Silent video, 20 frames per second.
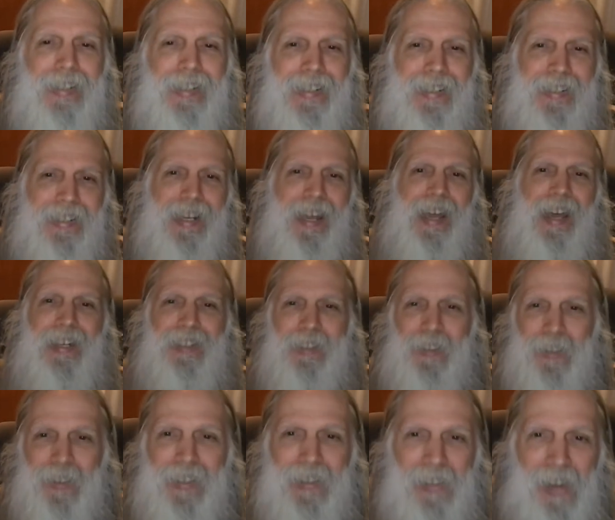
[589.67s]
is
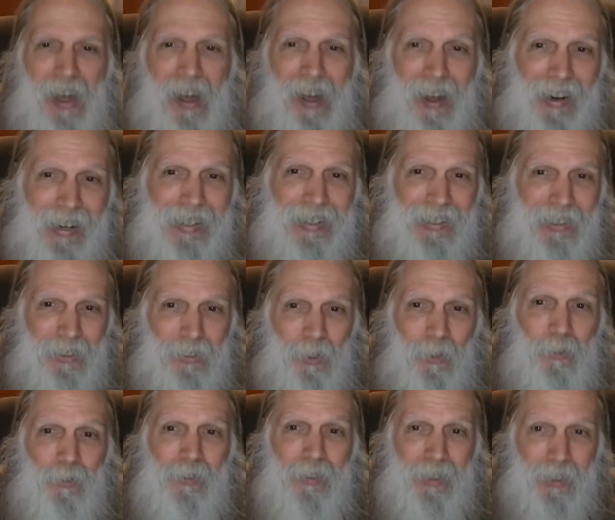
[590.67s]
actually the highest
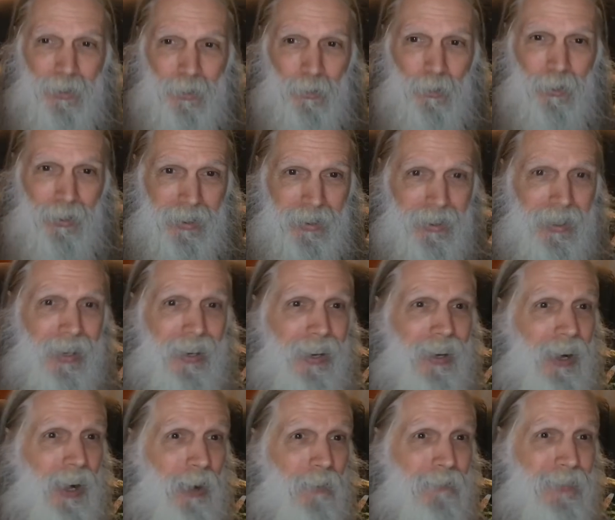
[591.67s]
known source
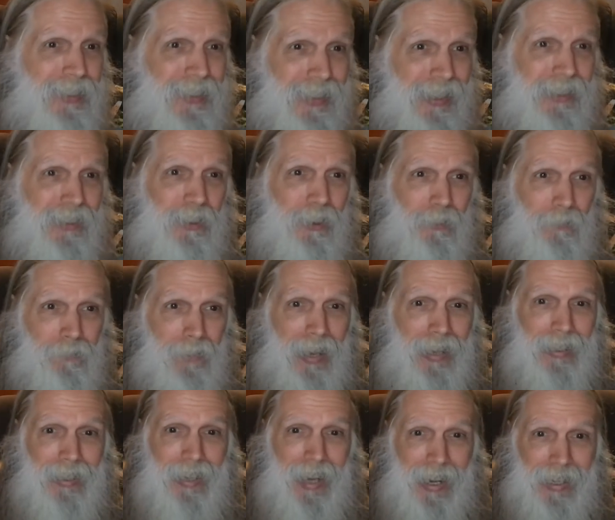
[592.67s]
of essential
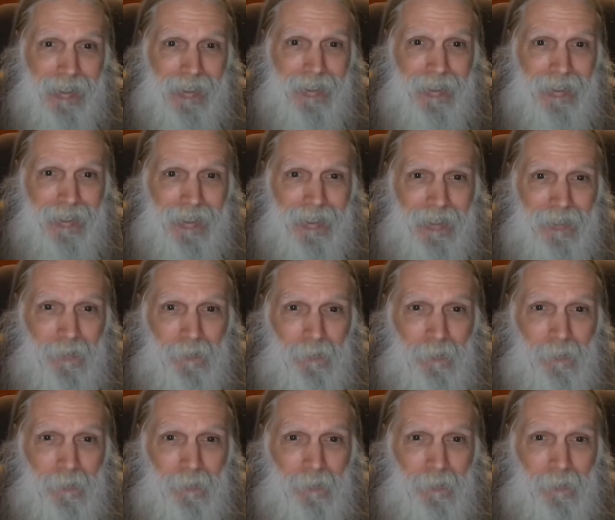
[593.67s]
fatty acids.